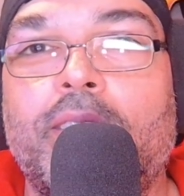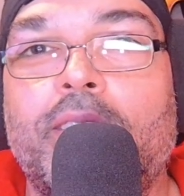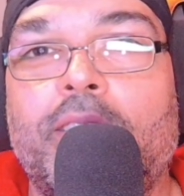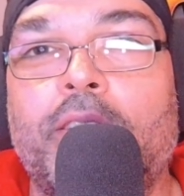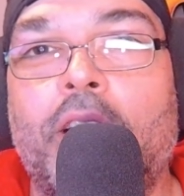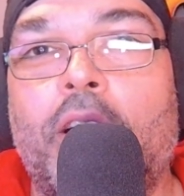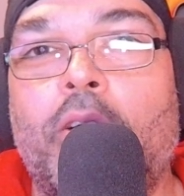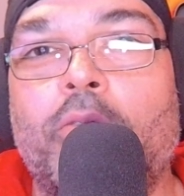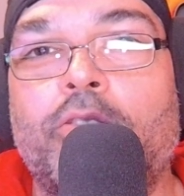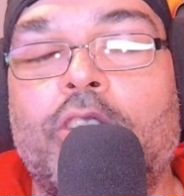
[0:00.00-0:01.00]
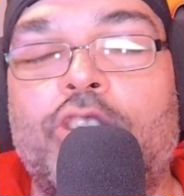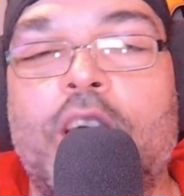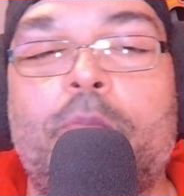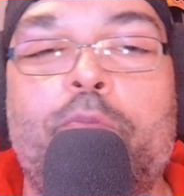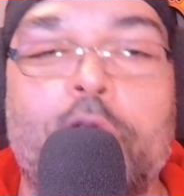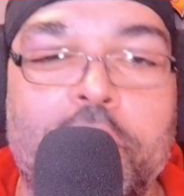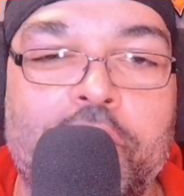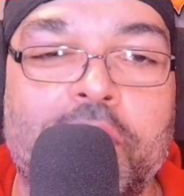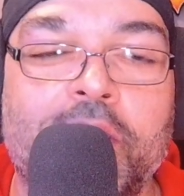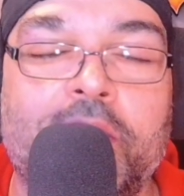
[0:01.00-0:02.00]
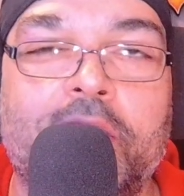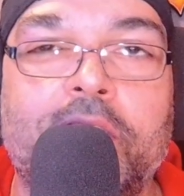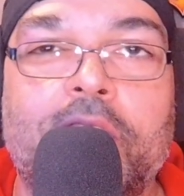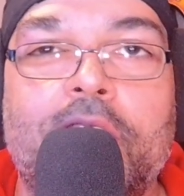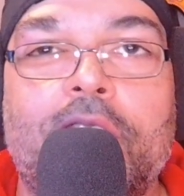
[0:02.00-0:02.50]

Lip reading: You know, the Jeff Bridges